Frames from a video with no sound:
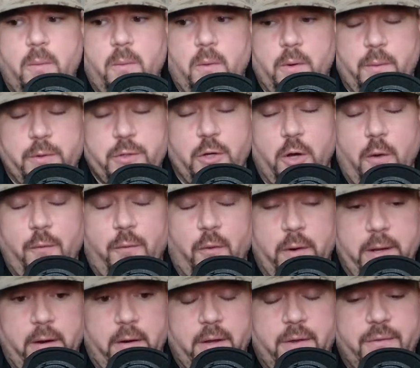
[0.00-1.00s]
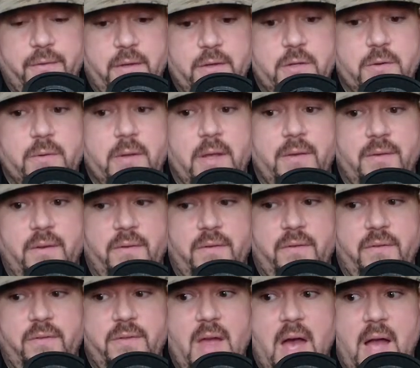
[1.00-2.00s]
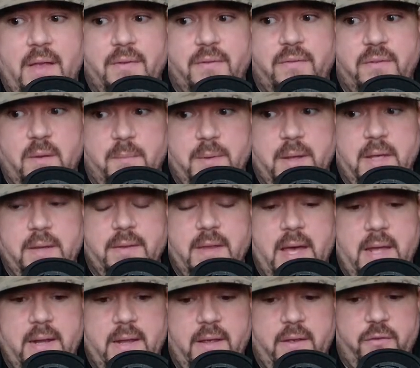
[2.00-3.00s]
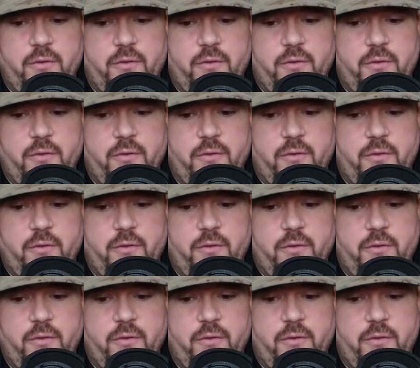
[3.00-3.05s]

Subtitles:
or what you hope for here, is that this is not something that is